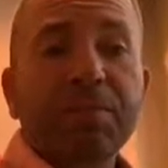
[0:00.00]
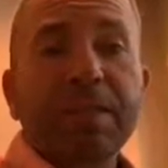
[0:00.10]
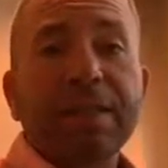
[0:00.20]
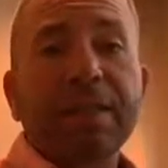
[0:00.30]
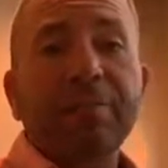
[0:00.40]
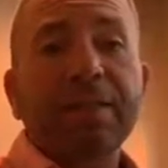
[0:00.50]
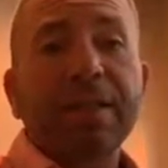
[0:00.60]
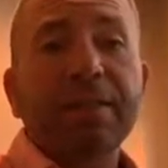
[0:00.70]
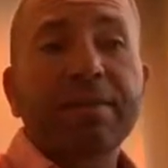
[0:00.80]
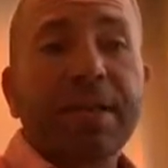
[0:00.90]
meet
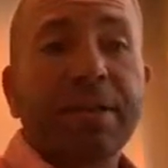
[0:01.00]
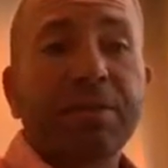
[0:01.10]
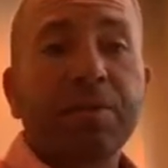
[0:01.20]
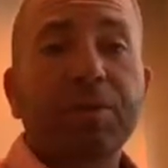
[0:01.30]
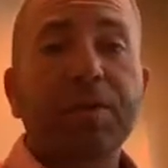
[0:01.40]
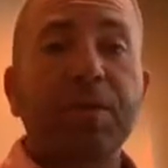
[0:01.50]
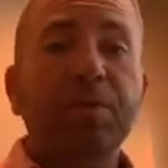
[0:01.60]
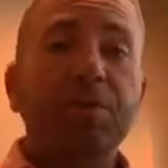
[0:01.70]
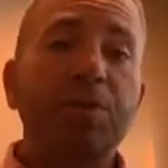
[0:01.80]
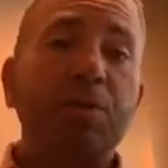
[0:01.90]
EPA standards when it
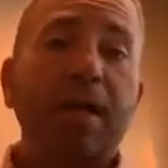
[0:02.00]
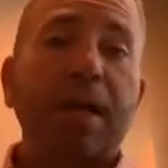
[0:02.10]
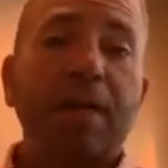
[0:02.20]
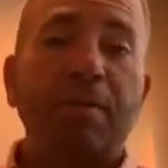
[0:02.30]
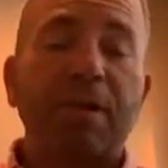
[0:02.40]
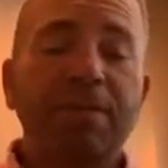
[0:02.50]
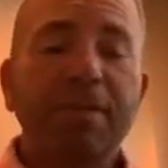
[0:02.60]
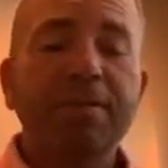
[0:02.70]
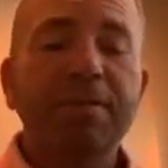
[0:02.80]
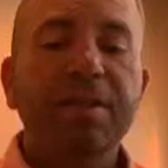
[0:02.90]
comes to
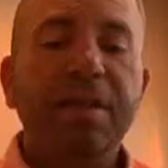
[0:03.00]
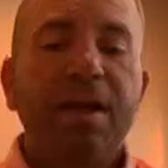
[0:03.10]
trihalomethanes,